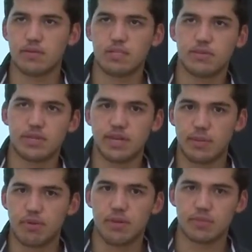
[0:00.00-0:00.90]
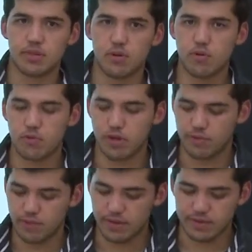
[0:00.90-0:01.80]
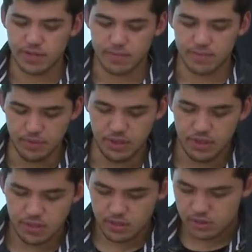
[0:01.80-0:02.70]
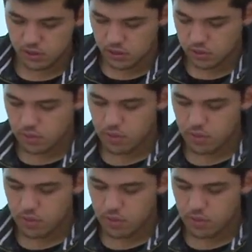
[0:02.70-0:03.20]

some of the type problems in the homework if we have time. So